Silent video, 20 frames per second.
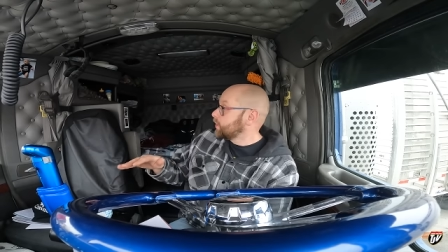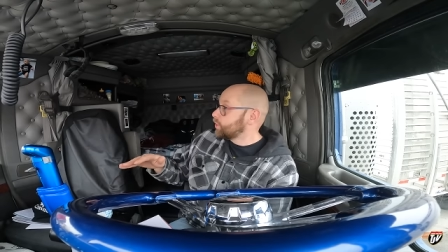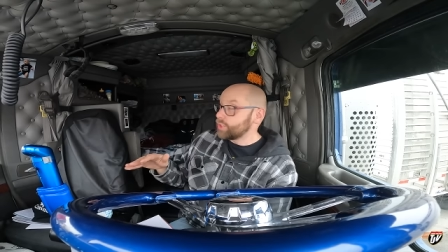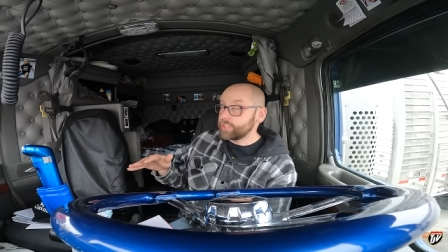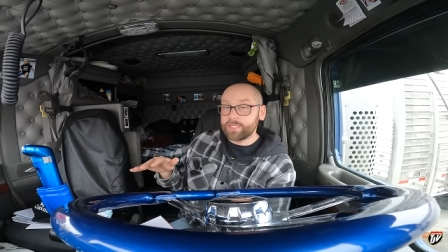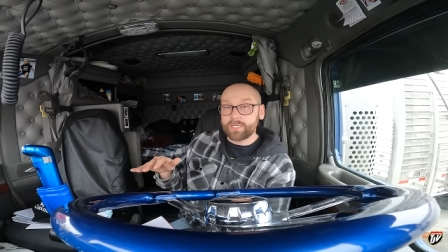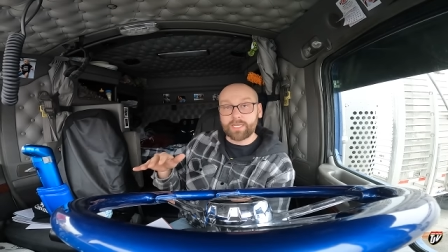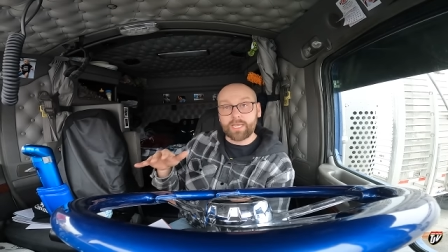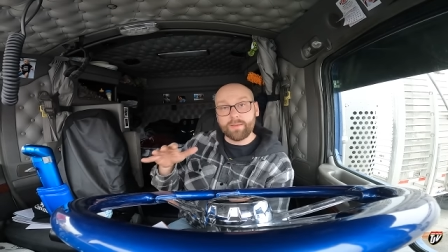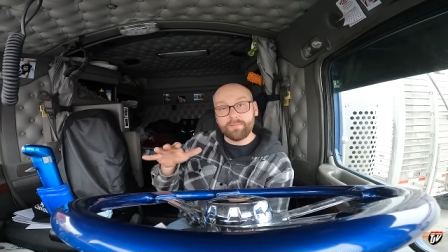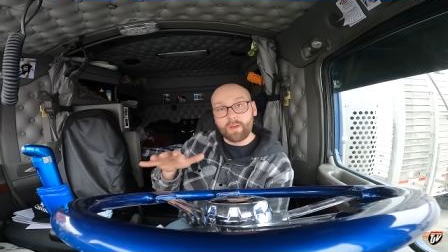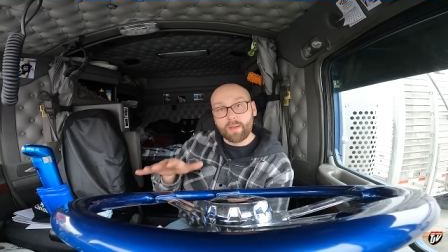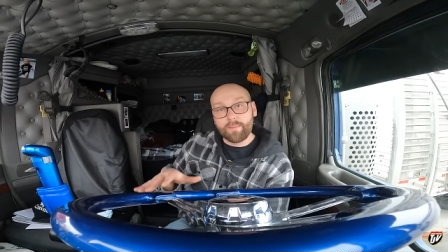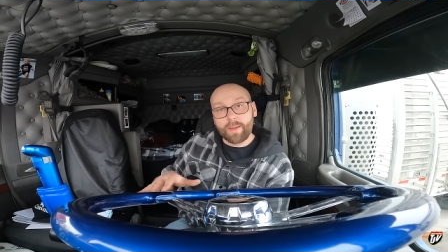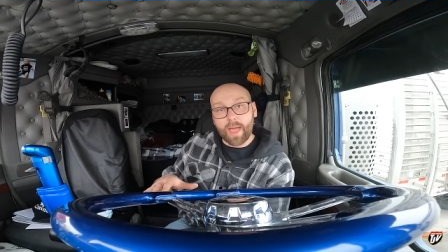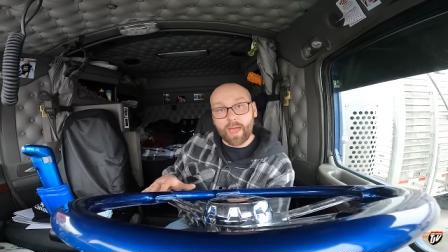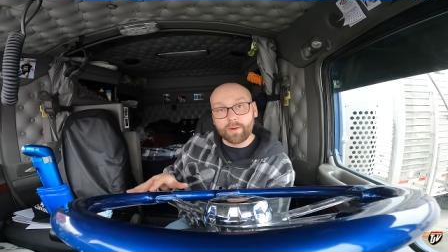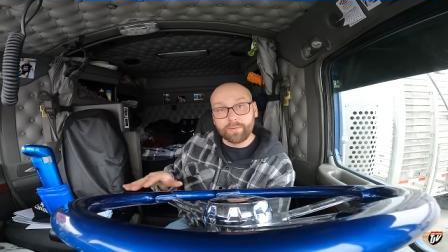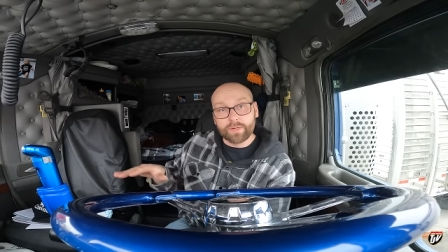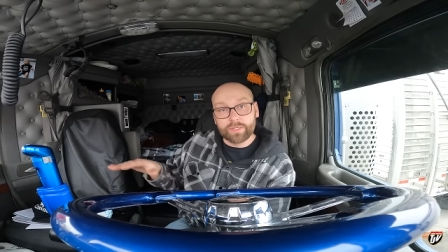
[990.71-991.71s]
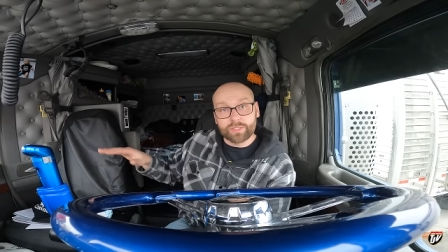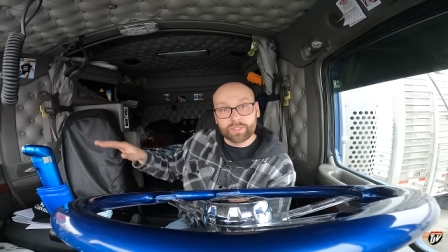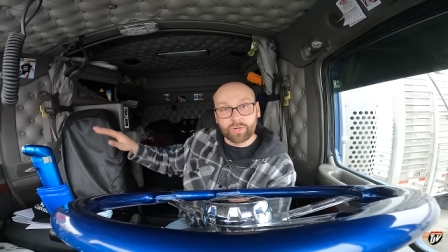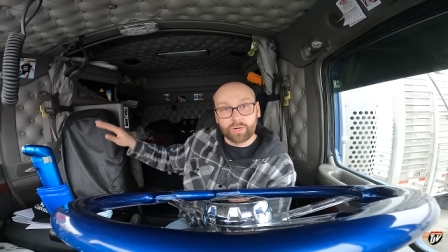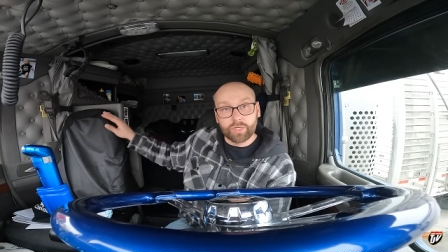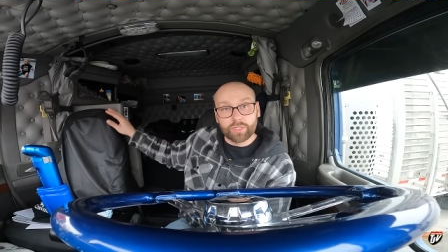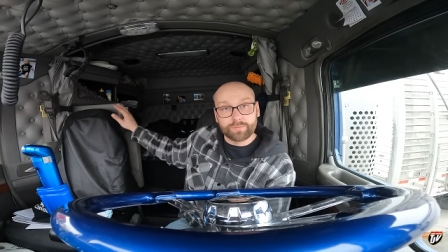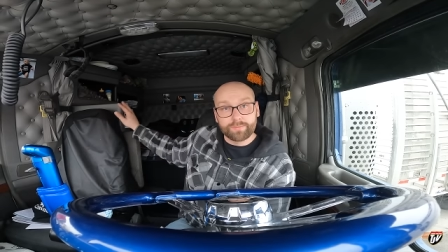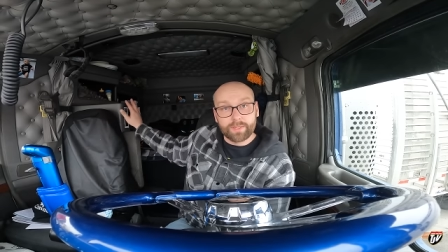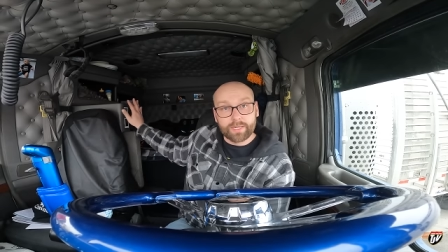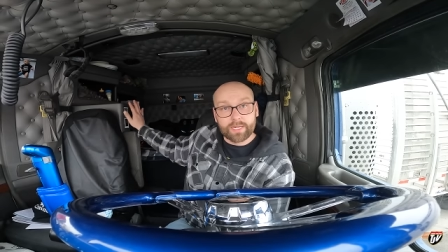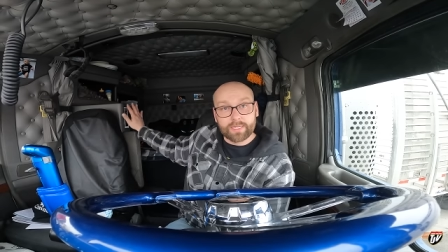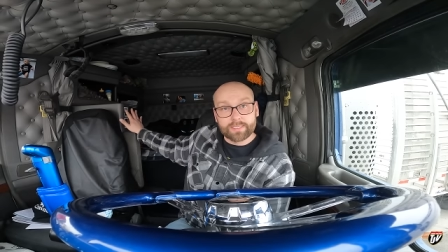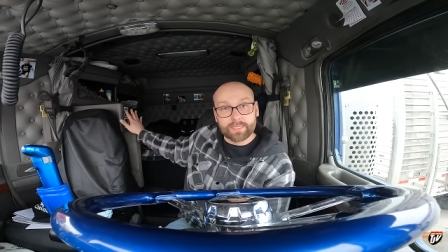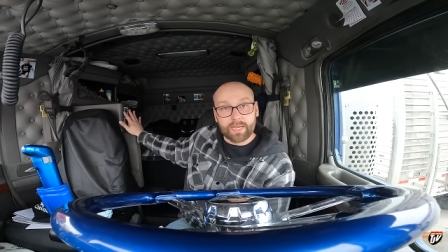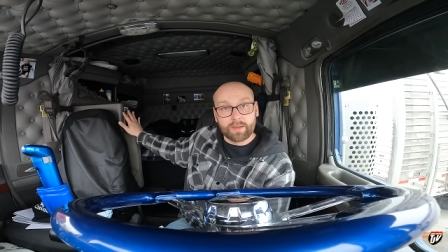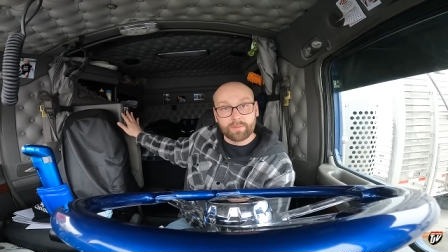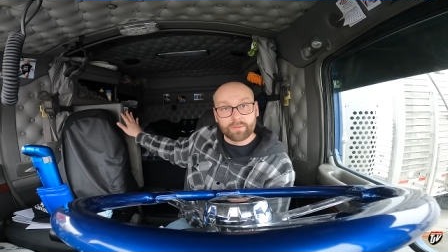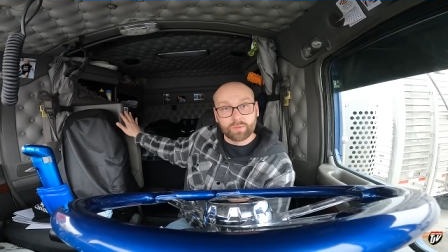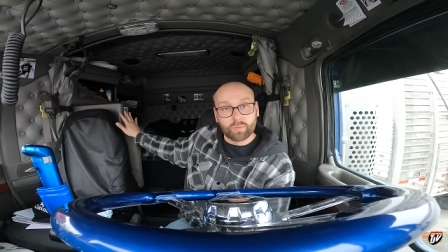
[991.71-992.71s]
just to keep my batteries charged
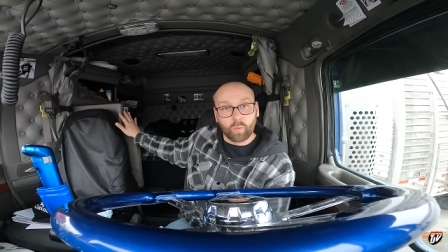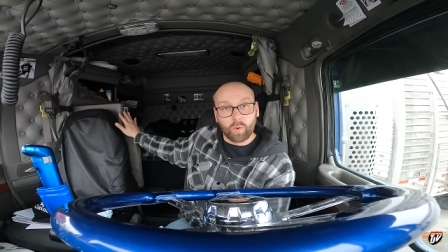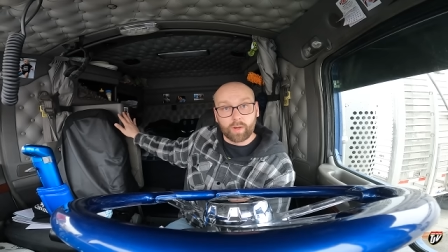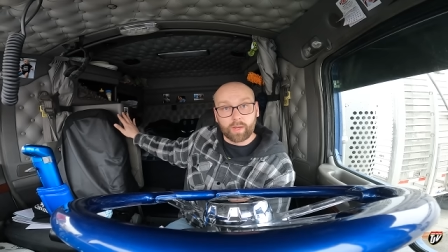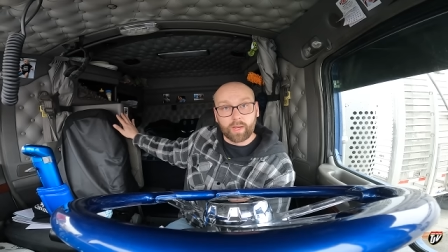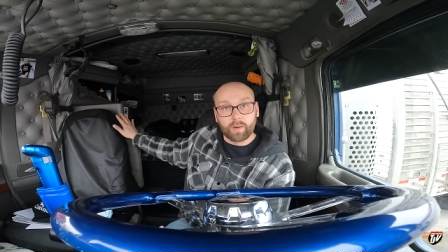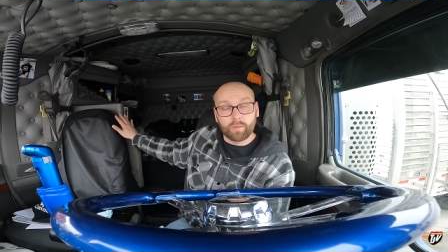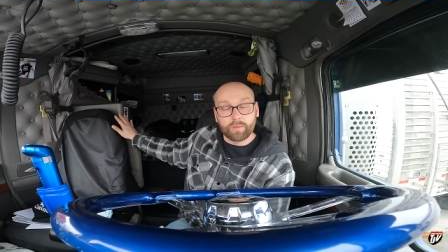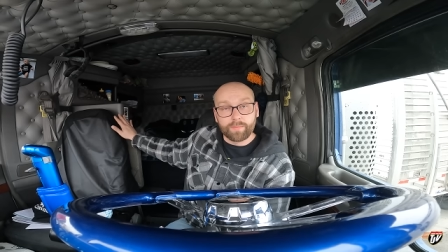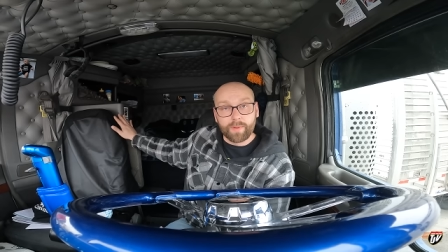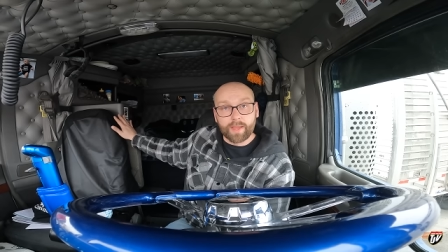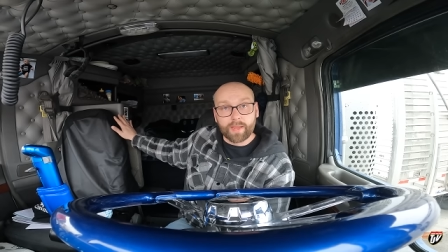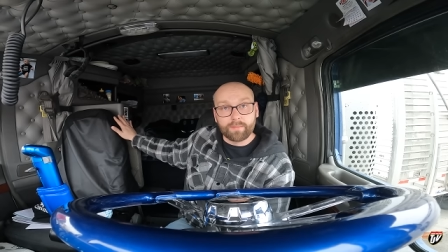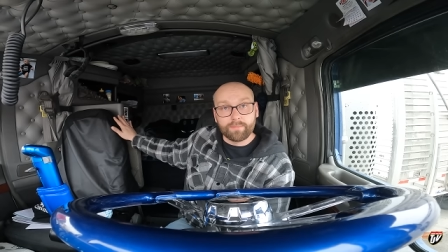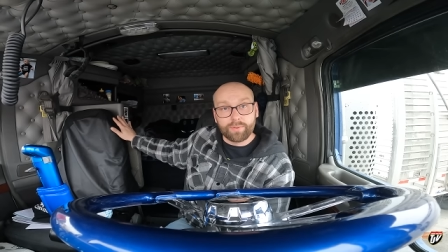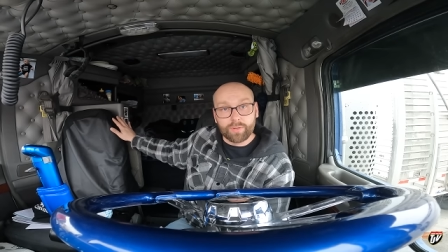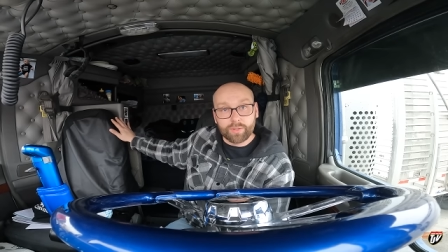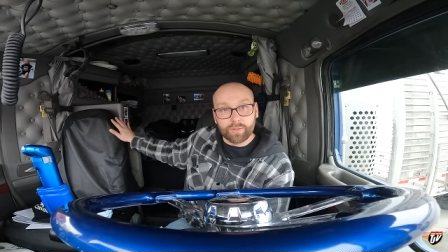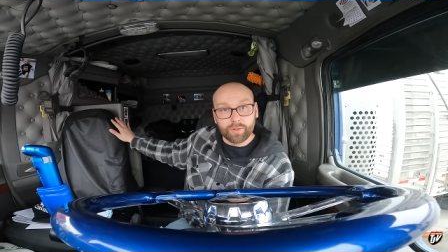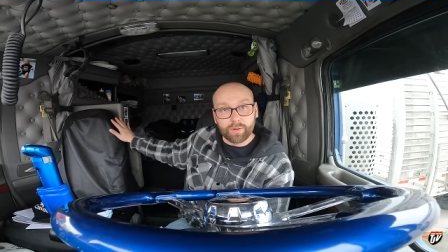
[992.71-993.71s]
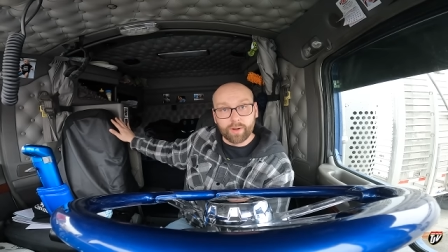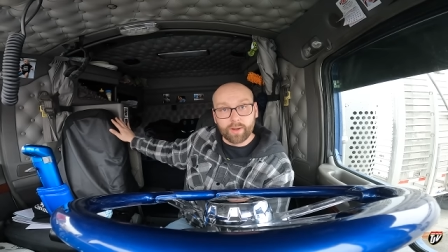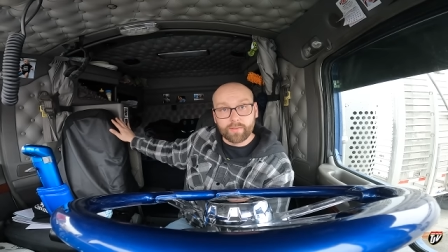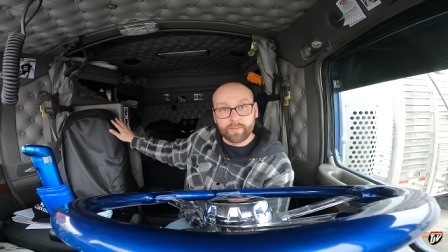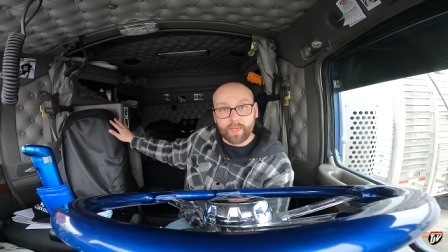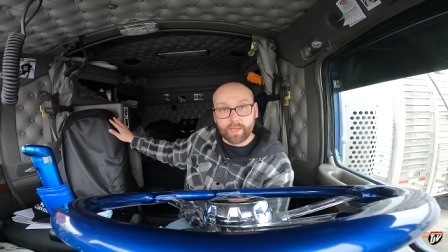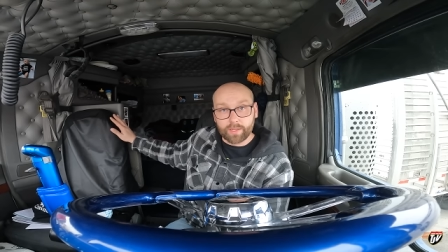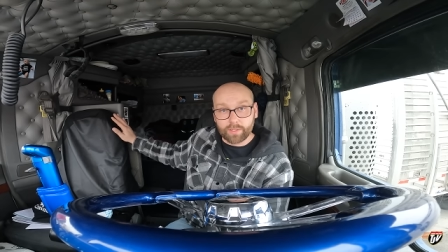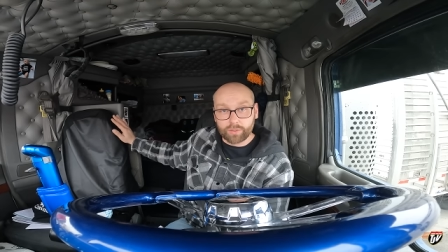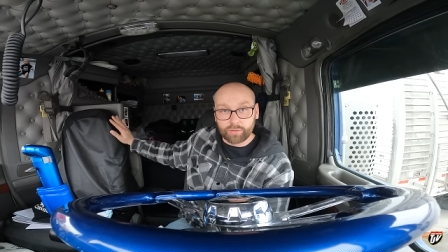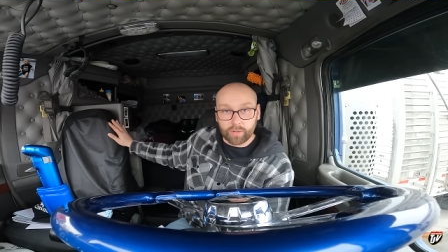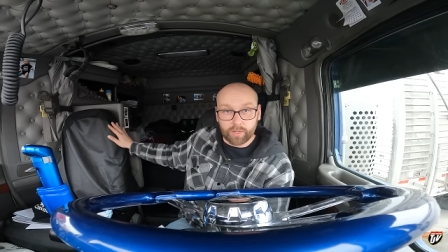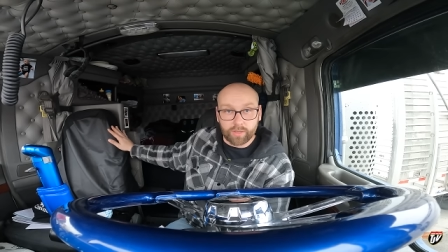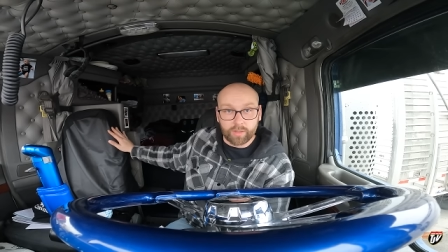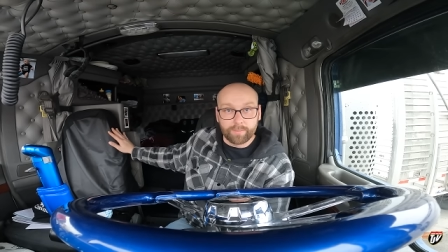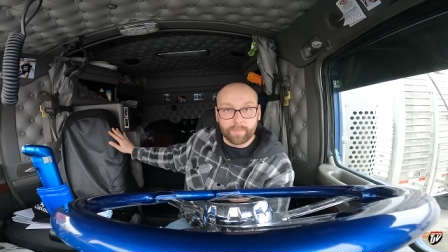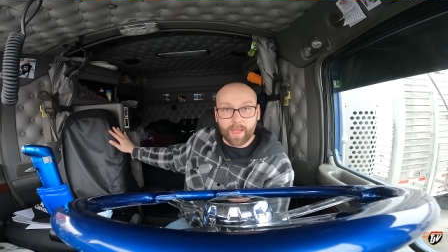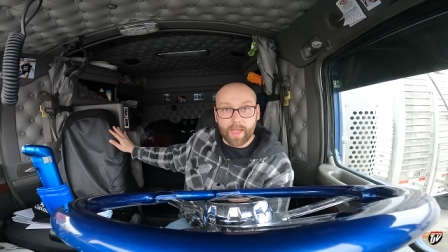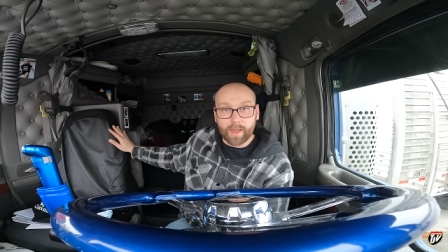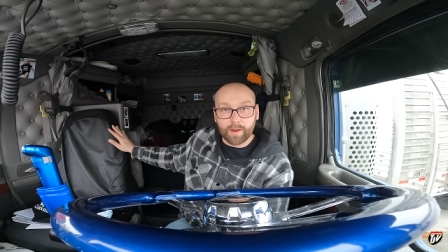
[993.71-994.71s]
because I was working with my computer and that could
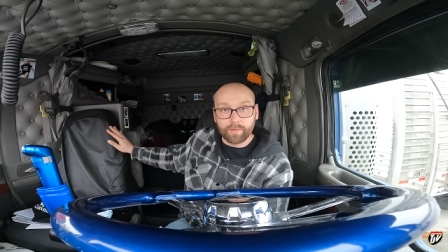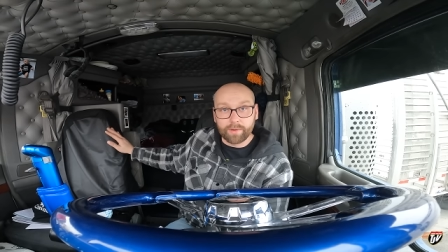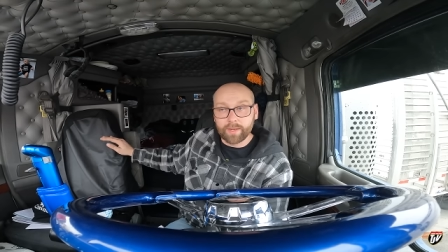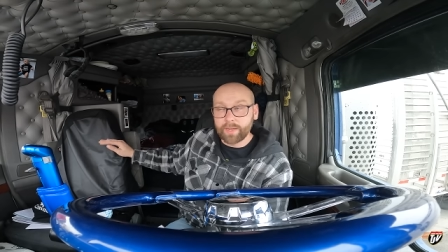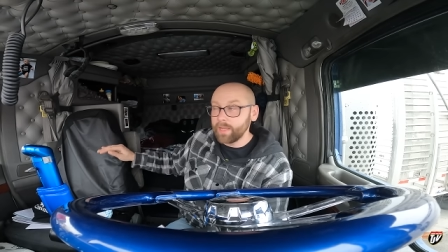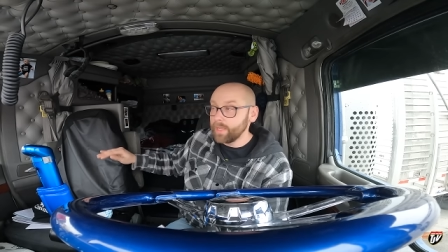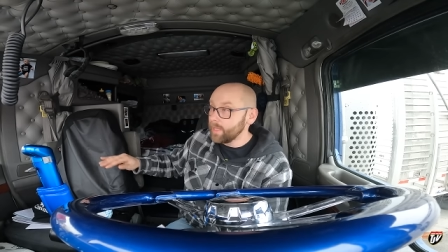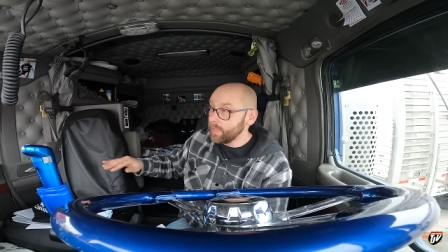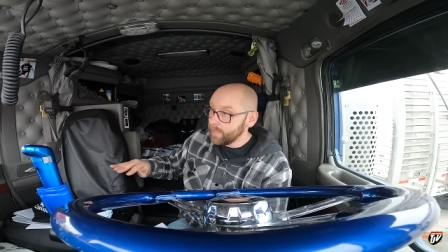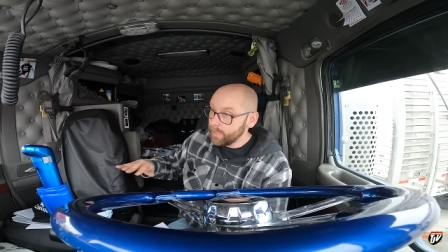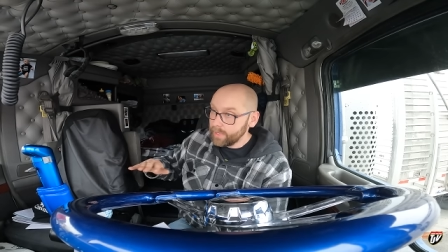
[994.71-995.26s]
drain the battery.